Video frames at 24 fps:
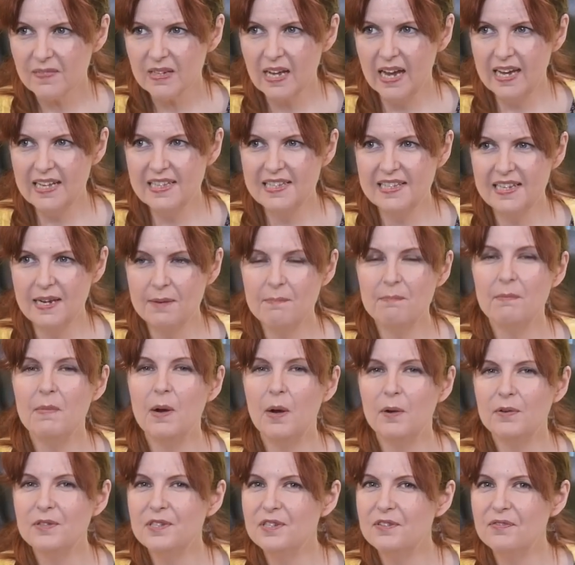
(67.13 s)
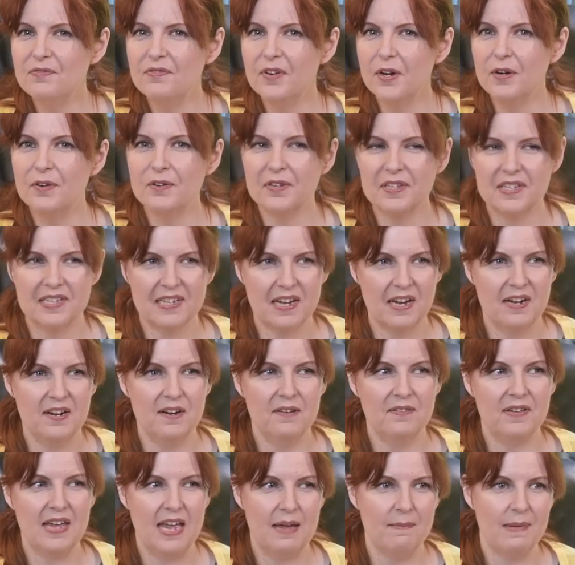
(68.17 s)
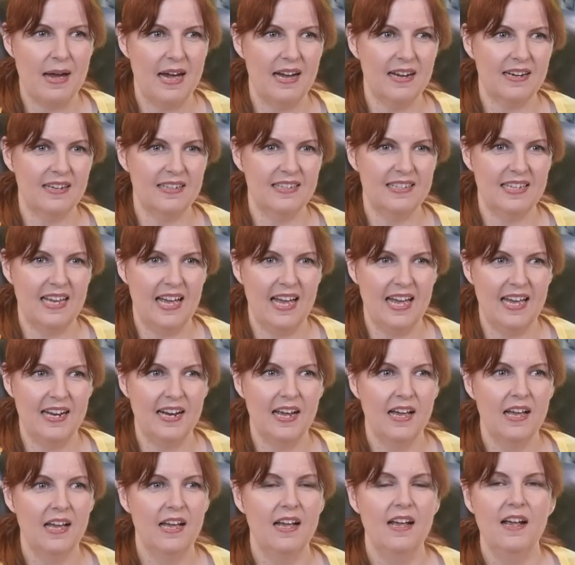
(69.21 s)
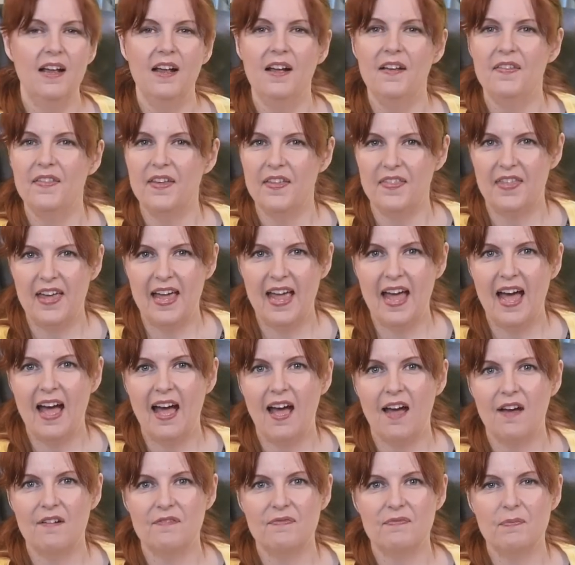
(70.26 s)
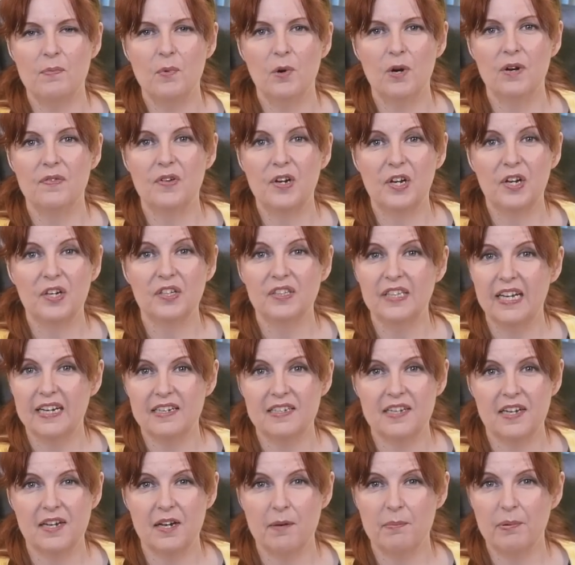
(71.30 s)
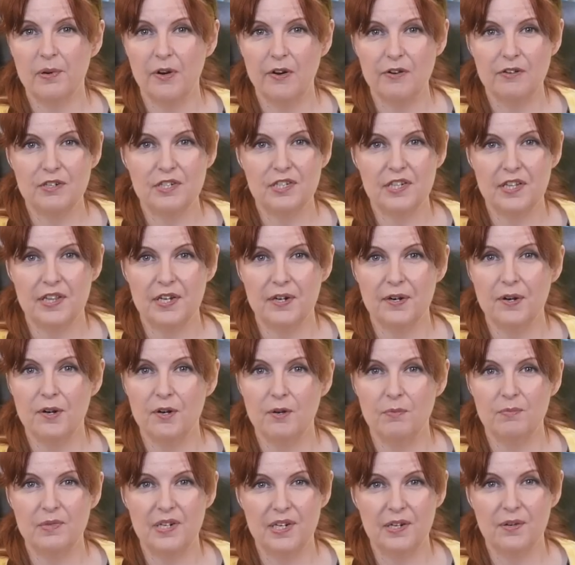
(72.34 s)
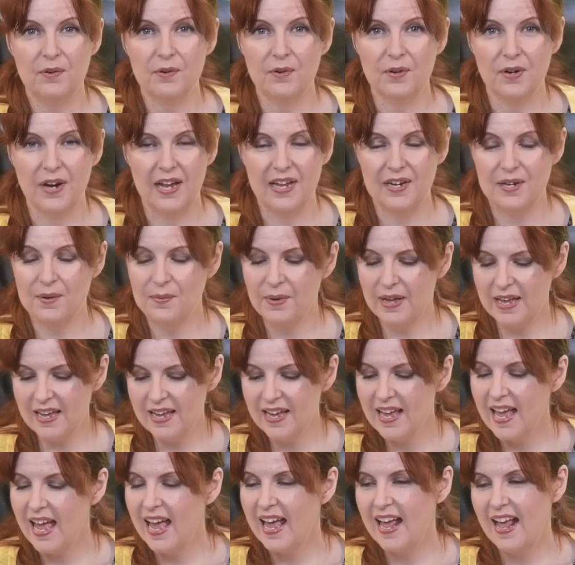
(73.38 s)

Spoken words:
I'd say most folks kind of came back and said that they have more of an eclectic approach to their home decor anyway.